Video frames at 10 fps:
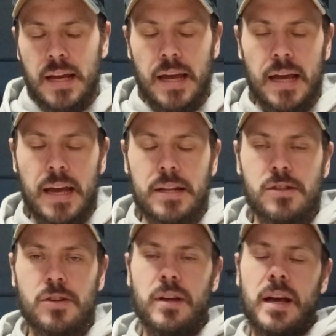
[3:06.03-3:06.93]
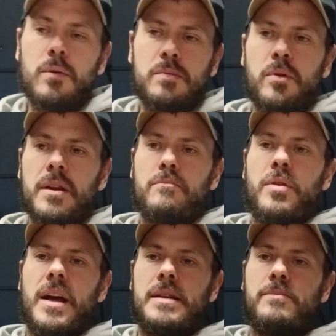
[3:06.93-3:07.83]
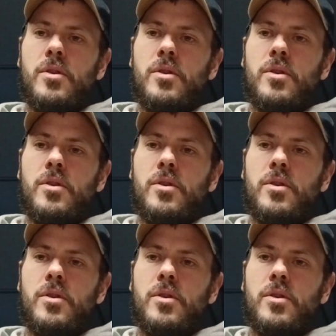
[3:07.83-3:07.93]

And so I was pretty impressed,